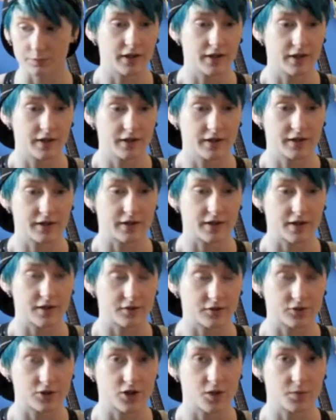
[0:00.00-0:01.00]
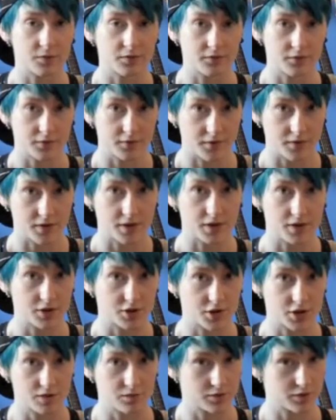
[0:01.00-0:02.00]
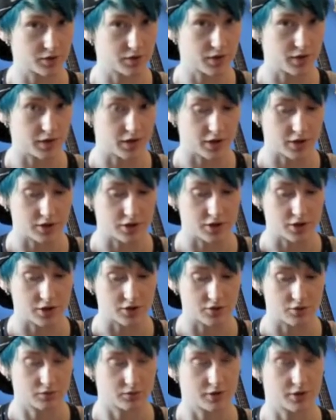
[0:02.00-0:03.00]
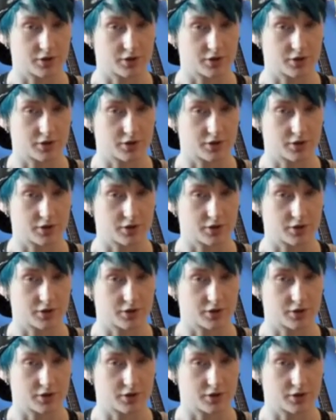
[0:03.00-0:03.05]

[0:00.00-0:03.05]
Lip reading: And then on top of everything, she was not asexual.